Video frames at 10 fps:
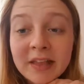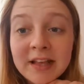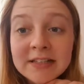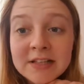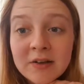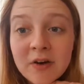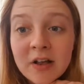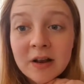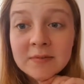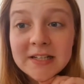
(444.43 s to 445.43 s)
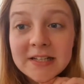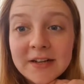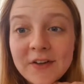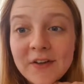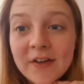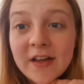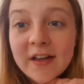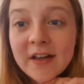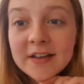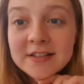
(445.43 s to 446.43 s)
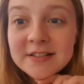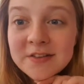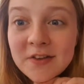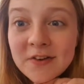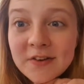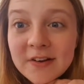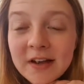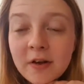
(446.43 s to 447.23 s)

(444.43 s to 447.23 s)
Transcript: Yeah, so I'll update you soon.